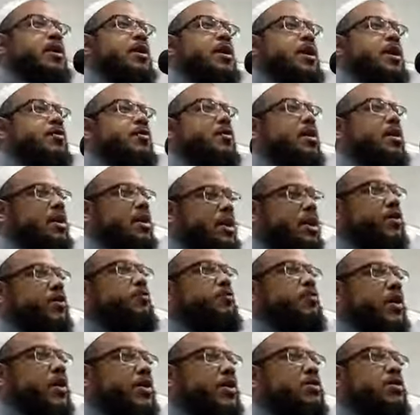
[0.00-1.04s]
even he
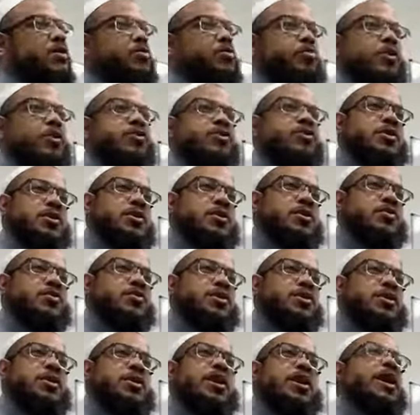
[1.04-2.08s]
faced some
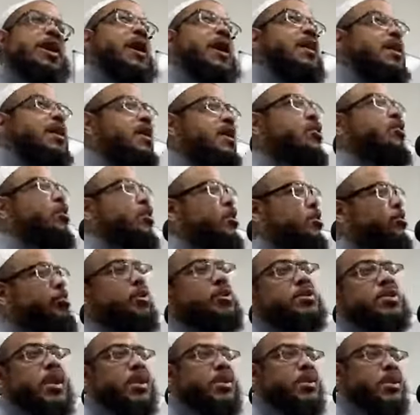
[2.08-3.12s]
persecution and he couldn't
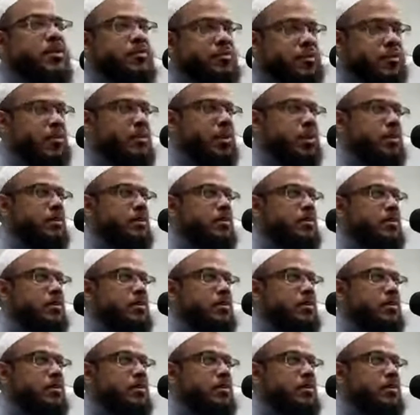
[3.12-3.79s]
protect everyone.